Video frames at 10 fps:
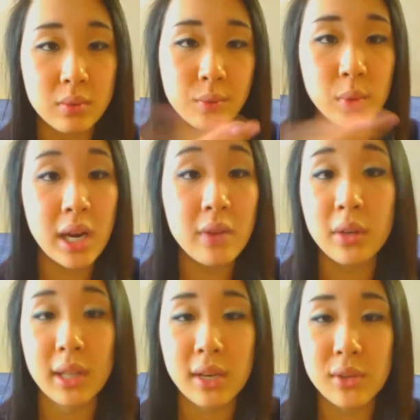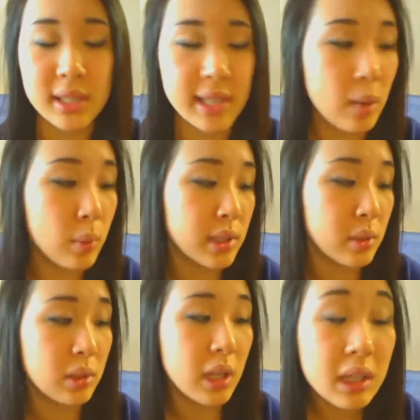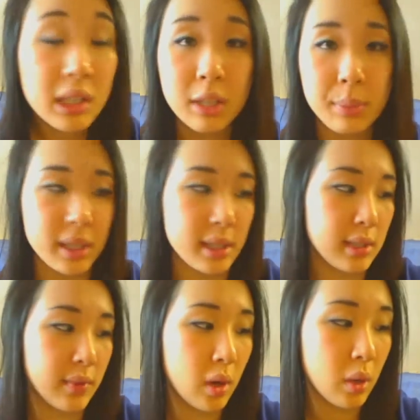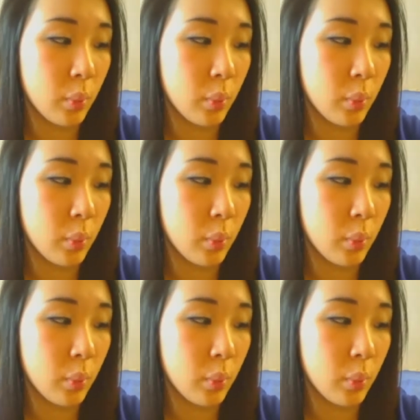whatever, like, I'll just get one. So luckily, because of her,